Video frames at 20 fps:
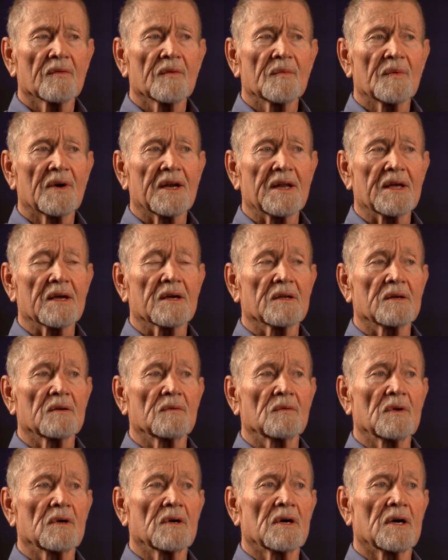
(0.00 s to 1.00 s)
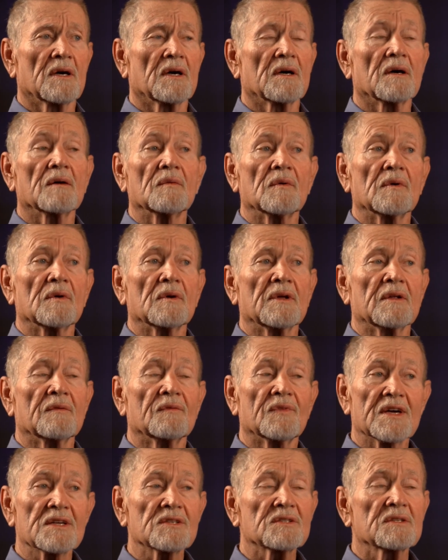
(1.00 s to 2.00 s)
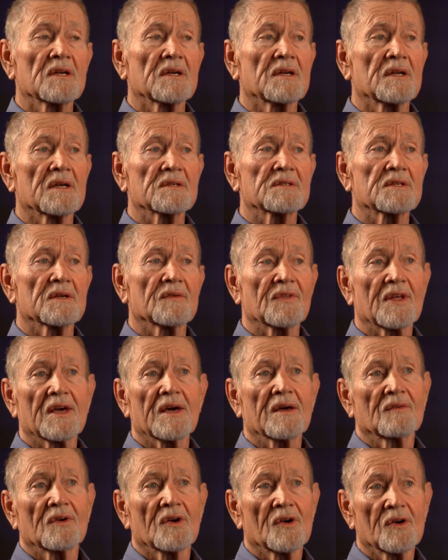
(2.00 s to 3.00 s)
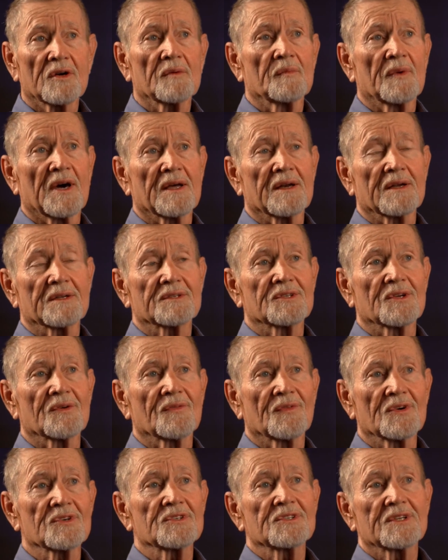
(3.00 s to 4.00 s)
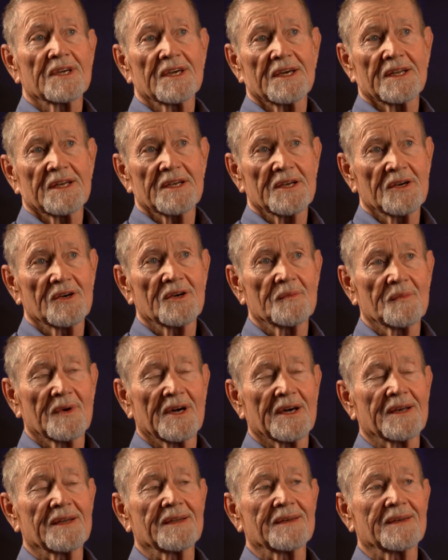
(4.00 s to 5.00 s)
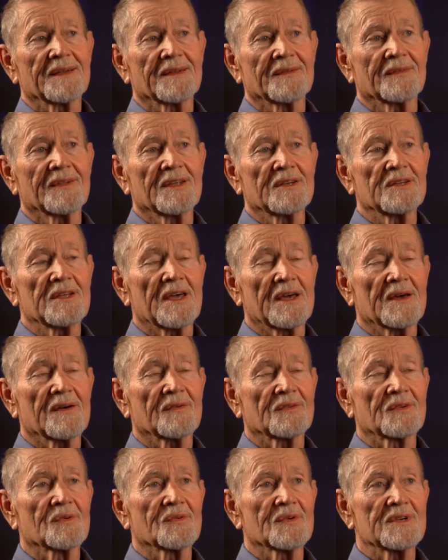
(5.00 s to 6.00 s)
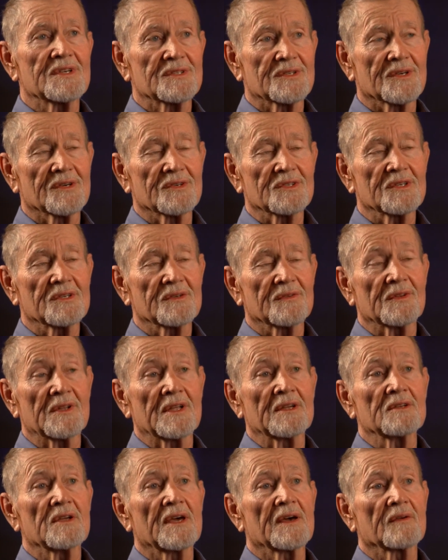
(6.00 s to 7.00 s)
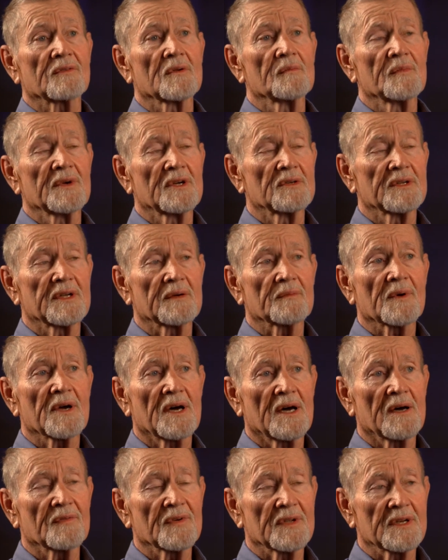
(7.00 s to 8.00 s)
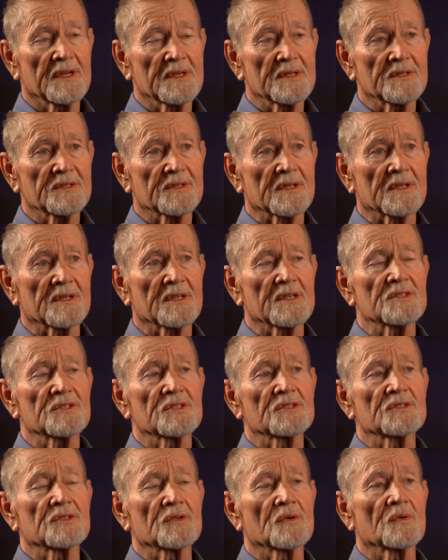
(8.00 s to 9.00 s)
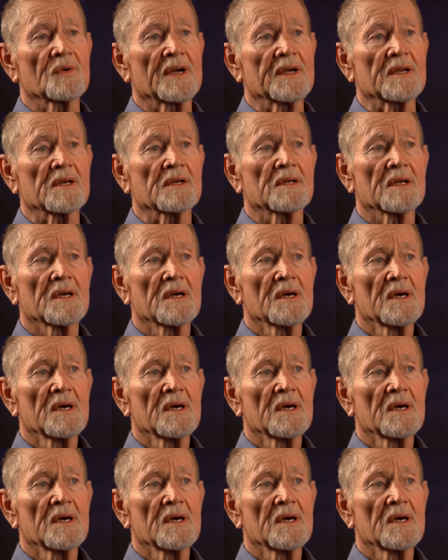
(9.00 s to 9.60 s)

everybody can invest in this if they haven't heard about it. So first you got to hear about it, and then you have to research it. Then you have to build up confidence that this is the right